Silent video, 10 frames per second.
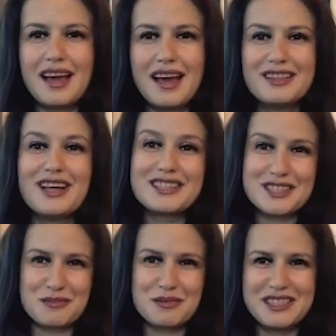a
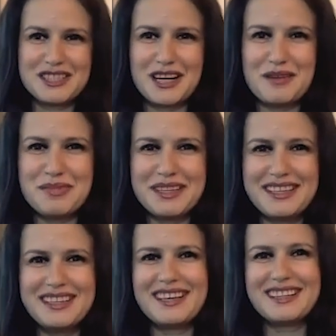non-Swedish
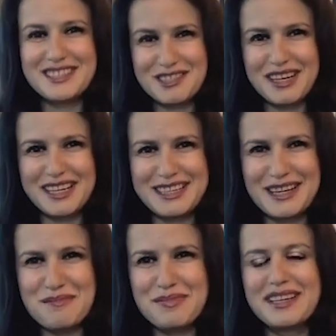company, an Israeli
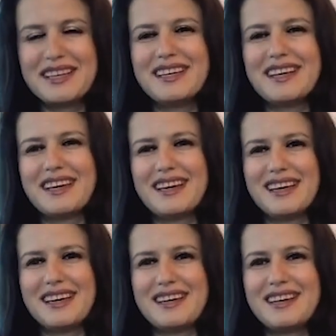company,
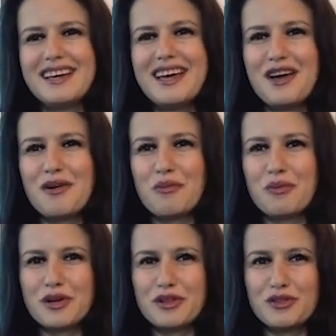
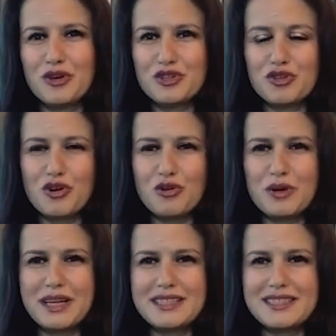we don't
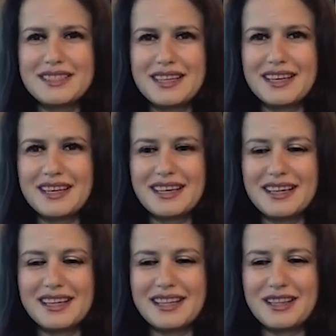always
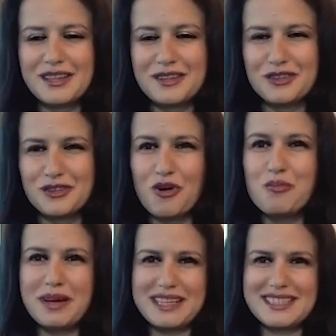know
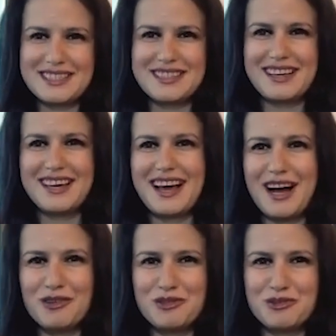best
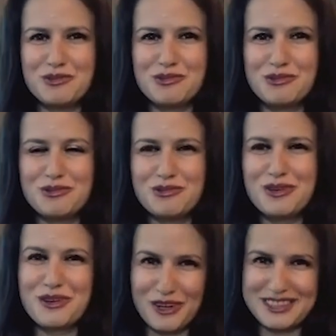how to
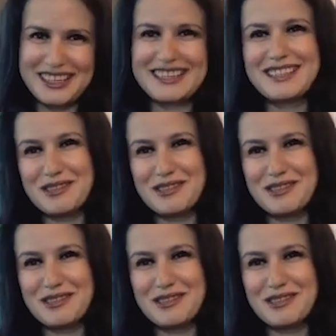contact